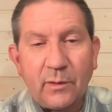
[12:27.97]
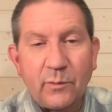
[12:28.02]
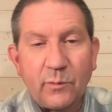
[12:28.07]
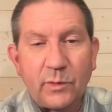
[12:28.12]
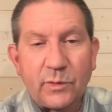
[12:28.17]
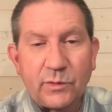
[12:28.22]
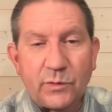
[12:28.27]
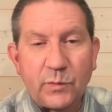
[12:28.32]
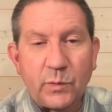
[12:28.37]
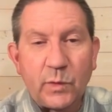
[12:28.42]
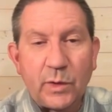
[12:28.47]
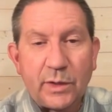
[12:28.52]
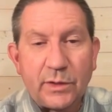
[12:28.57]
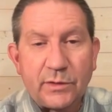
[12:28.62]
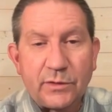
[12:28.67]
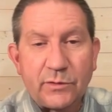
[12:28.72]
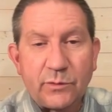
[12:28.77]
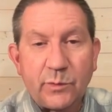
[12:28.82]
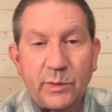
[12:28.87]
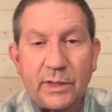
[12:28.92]
which
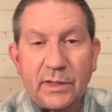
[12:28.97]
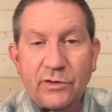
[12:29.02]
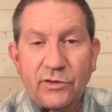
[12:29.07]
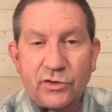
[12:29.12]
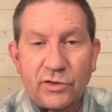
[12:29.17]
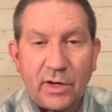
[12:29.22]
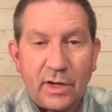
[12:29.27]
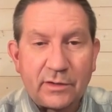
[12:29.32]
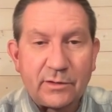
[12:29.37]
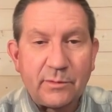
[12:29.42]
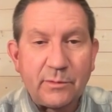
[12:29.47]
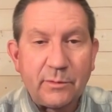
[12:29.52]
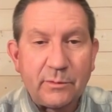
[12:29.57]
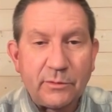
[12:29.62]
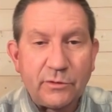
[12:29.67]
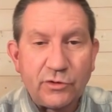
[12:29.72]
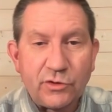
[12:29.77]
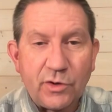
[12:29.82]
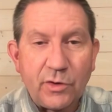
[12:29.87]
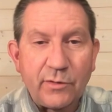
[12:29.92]
was we chucked
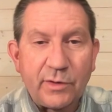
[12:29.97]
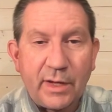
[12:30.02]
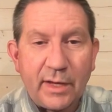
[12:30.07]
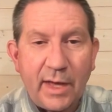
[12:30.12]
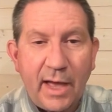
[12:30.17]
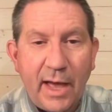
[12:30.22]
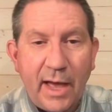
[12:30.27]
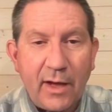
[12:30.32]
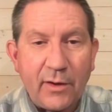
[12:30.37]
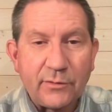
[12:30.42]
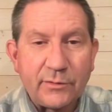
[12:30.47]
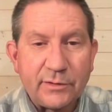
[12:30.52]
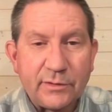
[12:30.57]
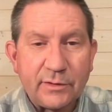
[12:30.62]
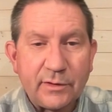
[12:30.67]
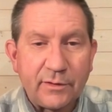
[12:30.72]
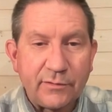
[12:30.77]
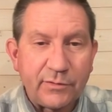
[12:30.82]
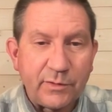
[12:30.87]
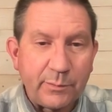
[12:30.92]
Jonah out
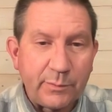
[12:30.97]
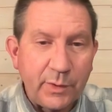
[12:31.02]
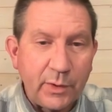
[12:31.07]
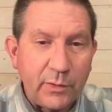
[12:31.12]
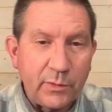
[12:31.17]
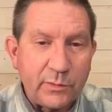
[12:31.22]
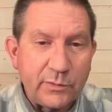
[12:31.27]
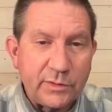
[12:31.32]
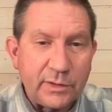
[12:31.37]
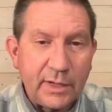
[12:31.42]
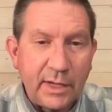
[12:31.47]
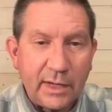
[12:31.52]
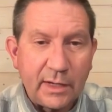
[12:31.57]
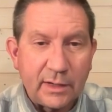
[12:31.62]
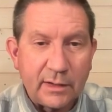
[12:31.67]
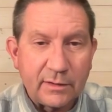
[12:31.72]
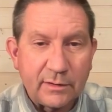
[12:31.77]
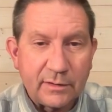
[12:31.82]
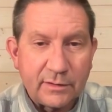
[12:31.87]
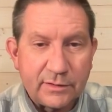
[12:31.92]
of the boat
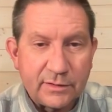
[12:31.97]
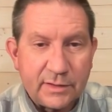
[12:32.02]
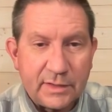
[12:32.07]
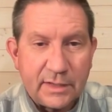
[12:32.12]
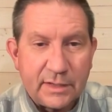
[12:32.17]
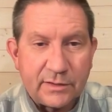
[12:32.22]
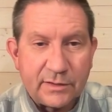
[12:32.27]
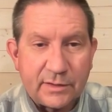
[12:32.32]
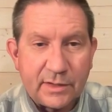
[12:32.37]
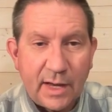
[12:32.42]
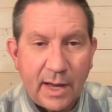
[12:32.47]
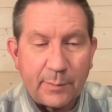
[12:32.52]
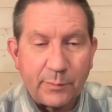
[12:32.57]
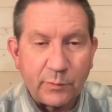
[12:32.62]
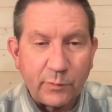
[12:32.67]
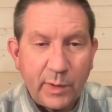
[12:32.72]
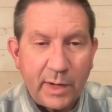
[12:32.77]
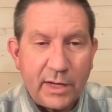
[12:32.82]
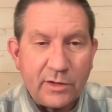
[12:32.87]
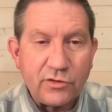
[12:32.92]
and the sea
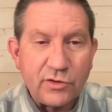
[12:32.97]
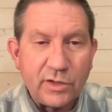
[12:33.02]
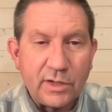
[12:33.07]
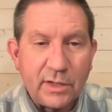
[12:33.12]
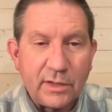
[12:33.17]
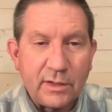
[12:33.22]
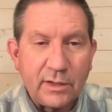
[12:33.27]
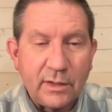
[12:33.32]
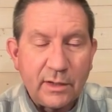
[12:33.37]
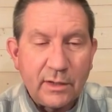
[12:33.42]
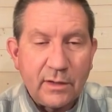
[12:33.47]
stopped raging.